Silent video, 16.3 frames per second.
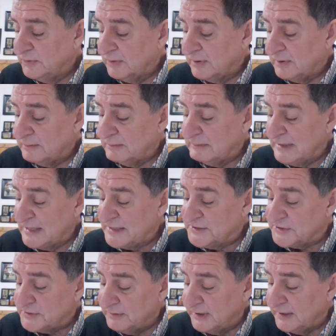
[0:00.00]
You are my
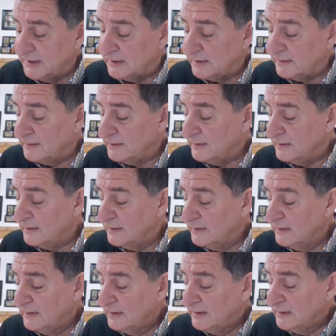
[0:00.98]
strength.
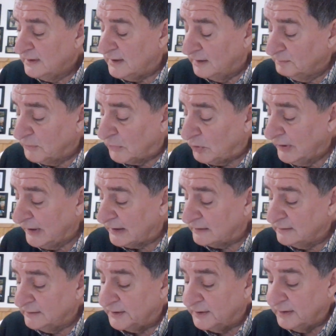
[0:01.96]
Come
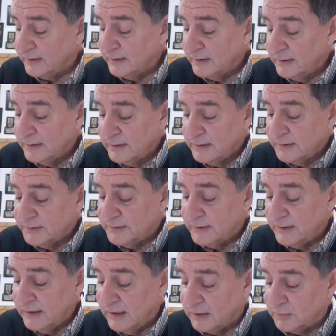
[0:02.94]
quickly
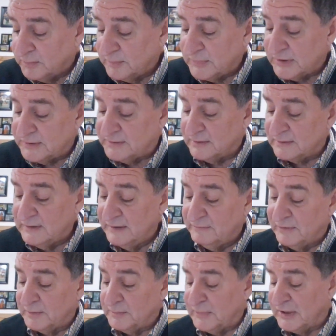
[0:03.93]
to help me.
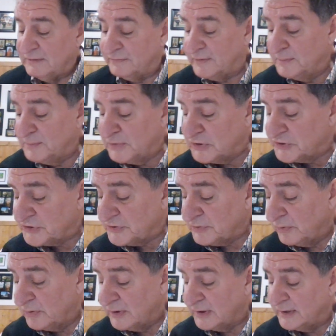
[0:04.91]
Deliver me from the
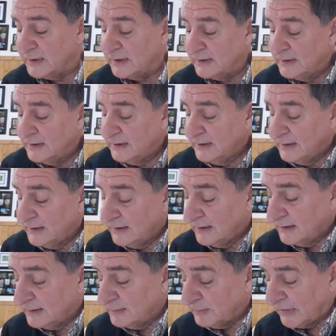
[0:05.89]
sword,
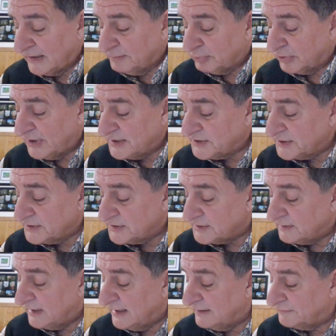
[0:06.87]
my
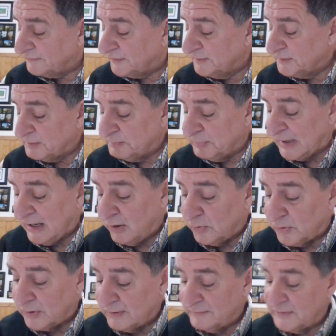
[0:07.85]
precious life from the
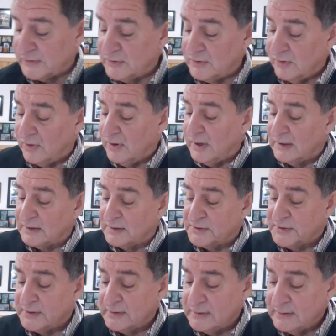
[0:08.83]
power of the
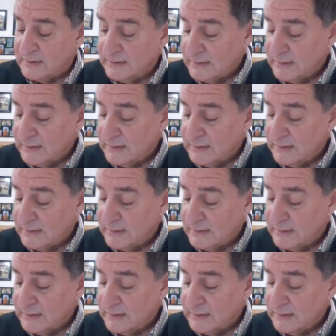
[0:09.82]
dogs.